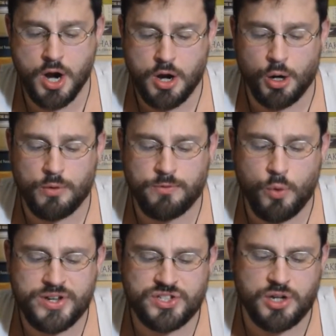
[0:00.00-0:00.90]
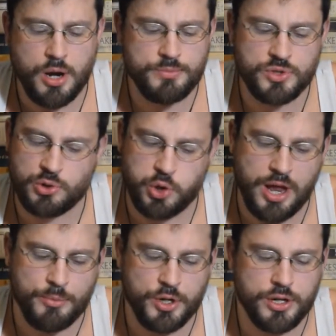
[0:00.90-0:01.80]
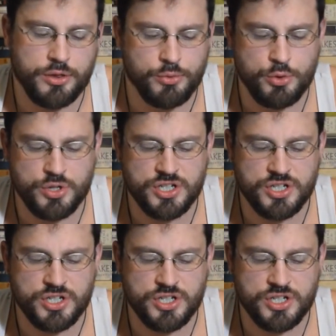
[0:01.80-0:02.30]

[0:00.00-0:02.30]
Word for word: Her voice comes clamoring through the